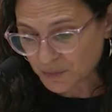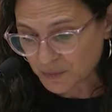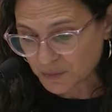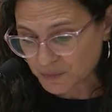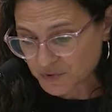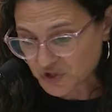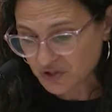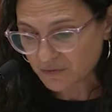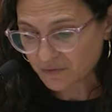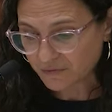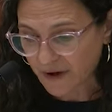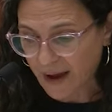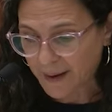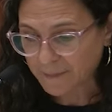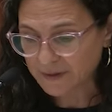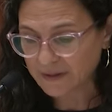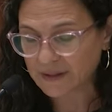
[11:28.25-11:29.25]
by an
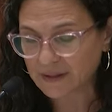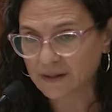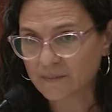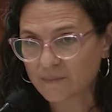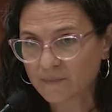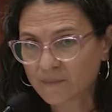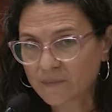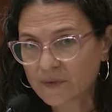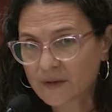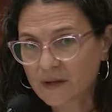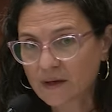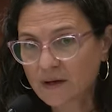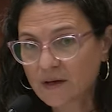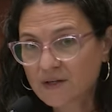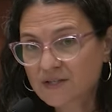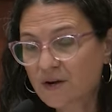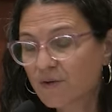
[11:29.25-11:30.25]
Egyptian family.
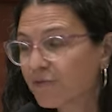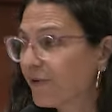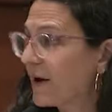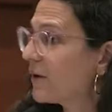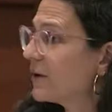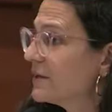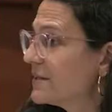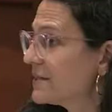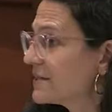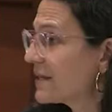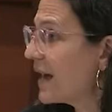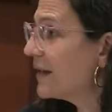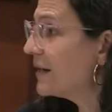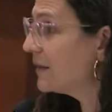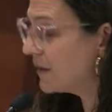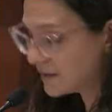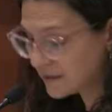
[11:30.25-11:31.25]
So Pharaoh
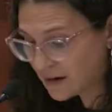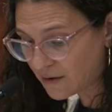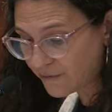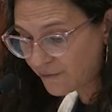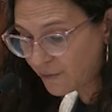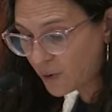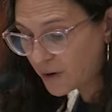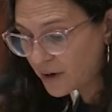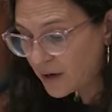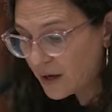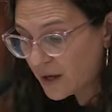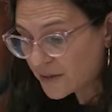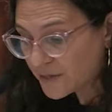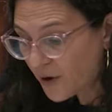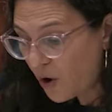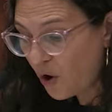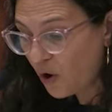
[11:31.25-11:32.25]
decided that
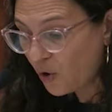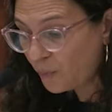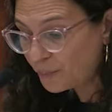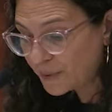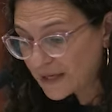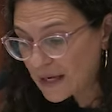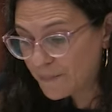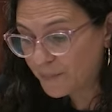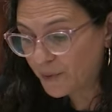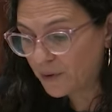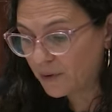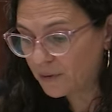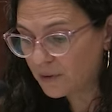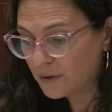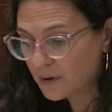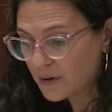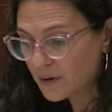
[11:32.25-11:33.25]
therefore the whole
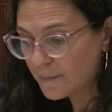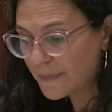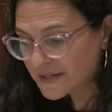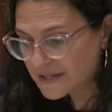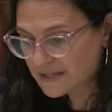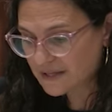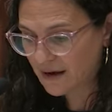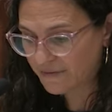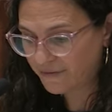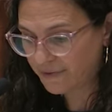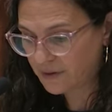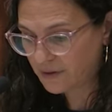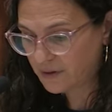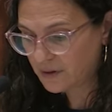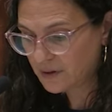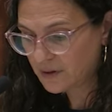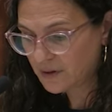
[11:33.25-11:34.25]
people must
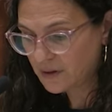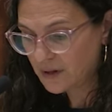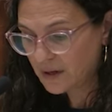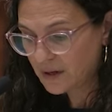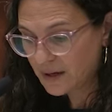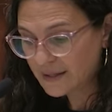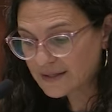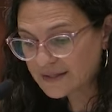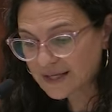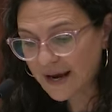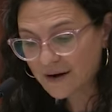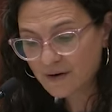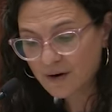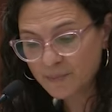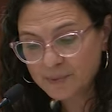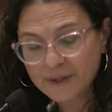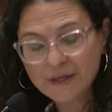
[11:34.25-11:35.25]
suffer. A
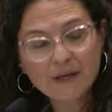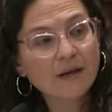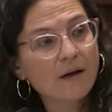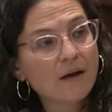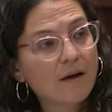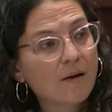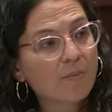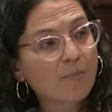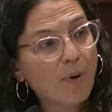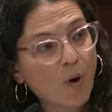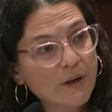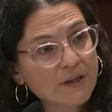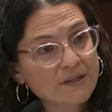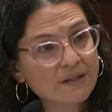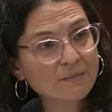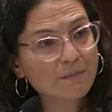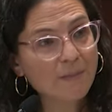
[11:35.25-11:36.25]
terribly
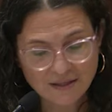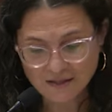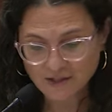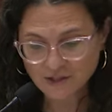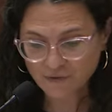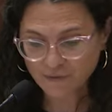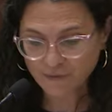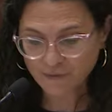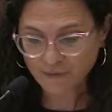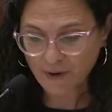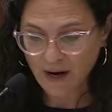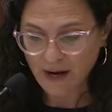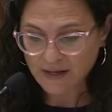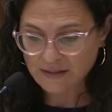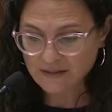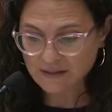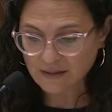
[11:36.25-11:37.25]
pointed message
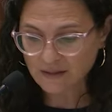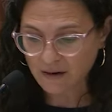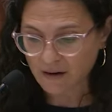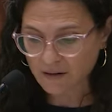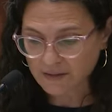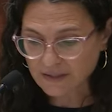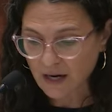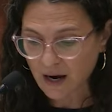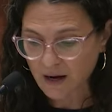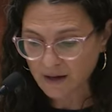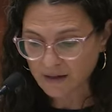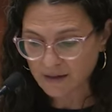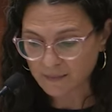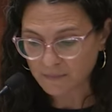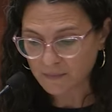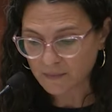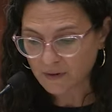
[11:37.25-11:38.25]
for us in our
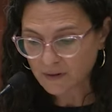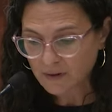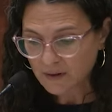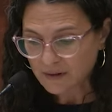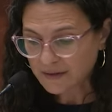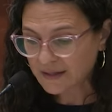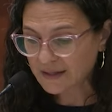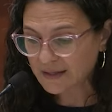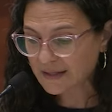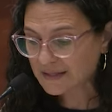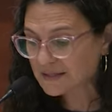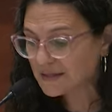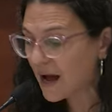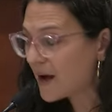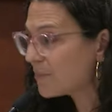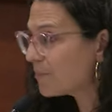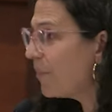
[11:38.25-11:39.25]
time, that it
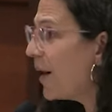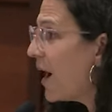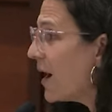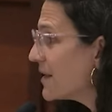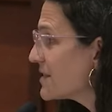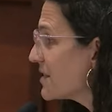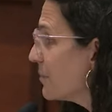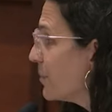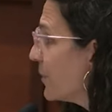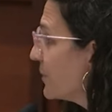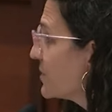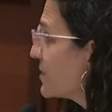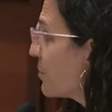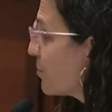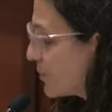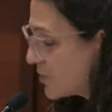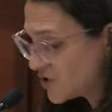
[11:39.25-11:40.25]
is not
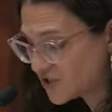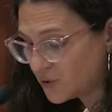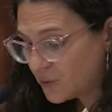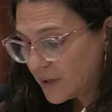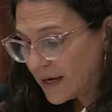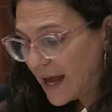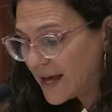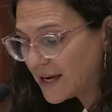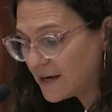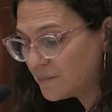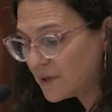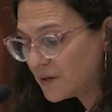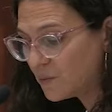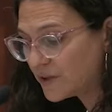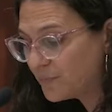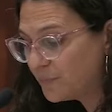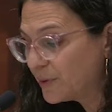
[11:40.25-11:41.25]
possible to pursue an
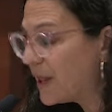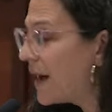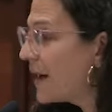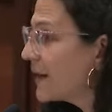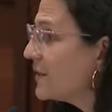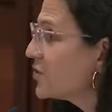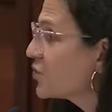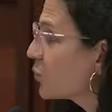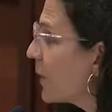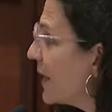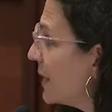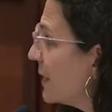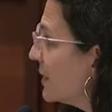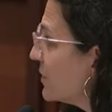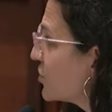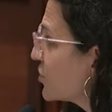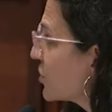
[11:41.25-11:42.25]
enemy with blind
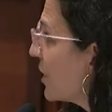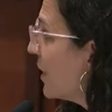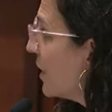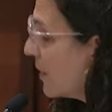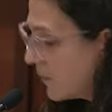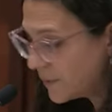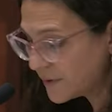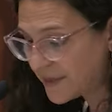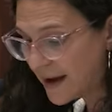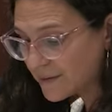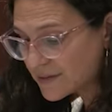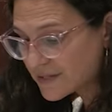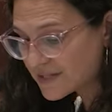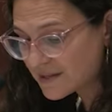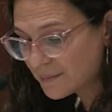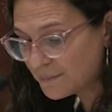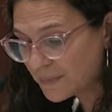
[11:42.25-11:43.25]
rage without
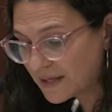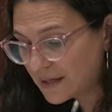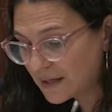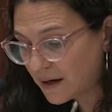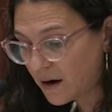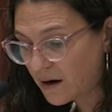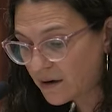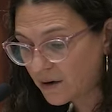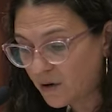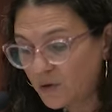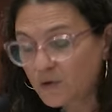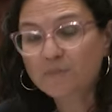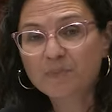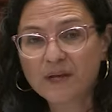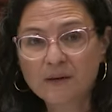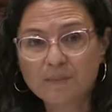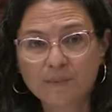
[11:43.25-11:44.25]
submitting our
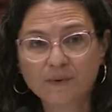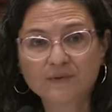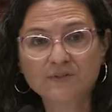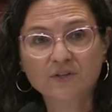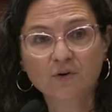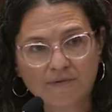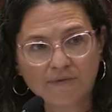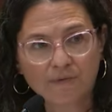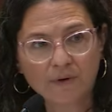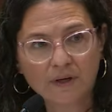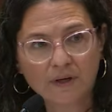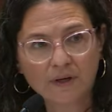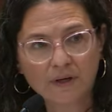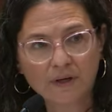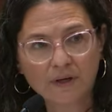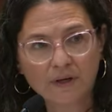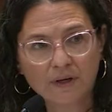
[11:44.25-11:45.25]
own people to
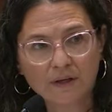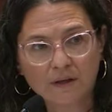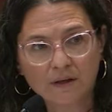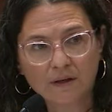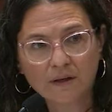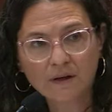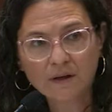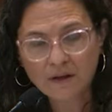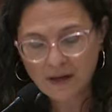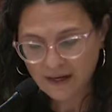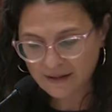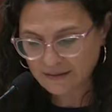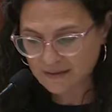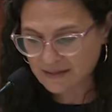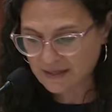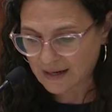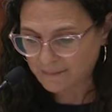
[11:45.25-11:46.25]
great suffering
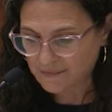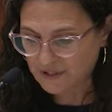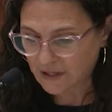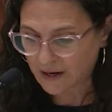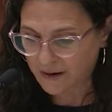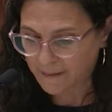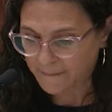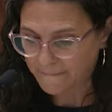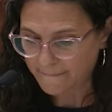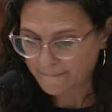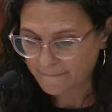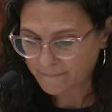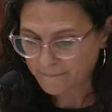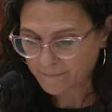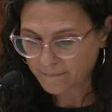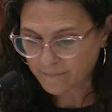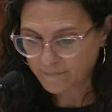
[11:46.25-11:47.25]
at the same
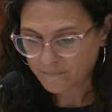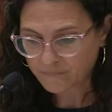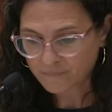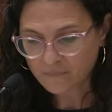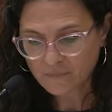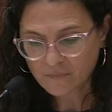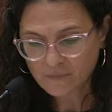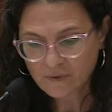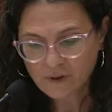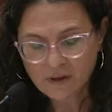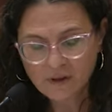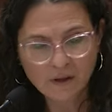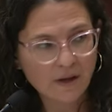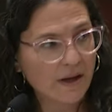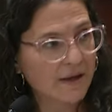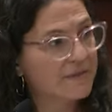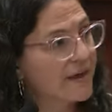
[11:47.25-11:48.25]
time.
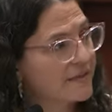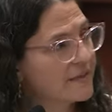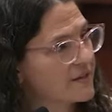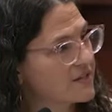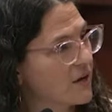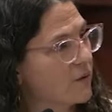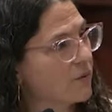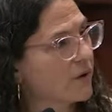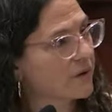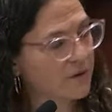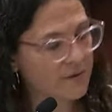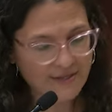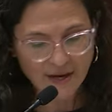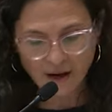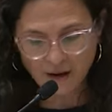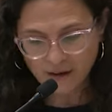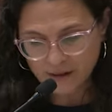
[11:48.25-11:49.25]
And then the
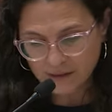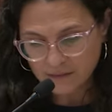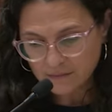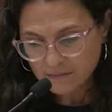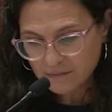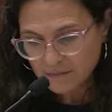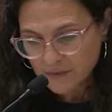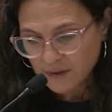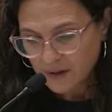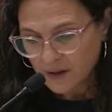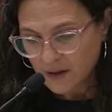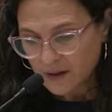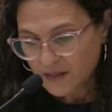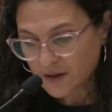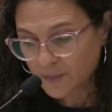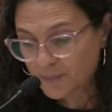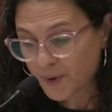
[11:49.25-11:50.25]
Torah goes on,
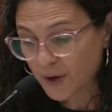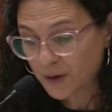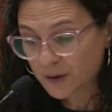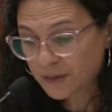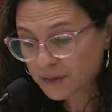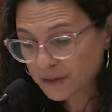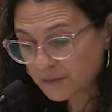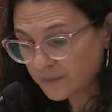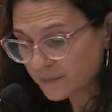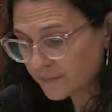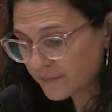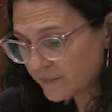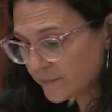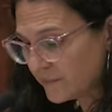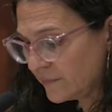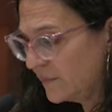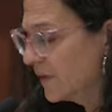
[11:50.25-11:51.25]
the birth
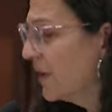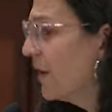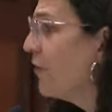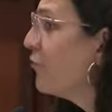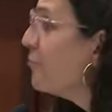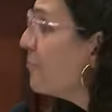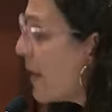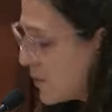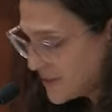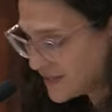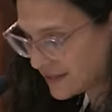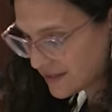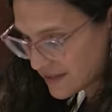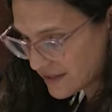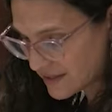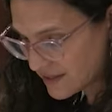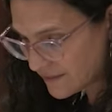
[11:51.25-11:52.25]
of
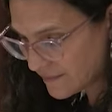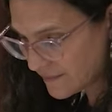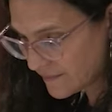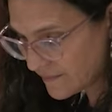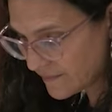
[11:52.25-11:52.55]
Moses.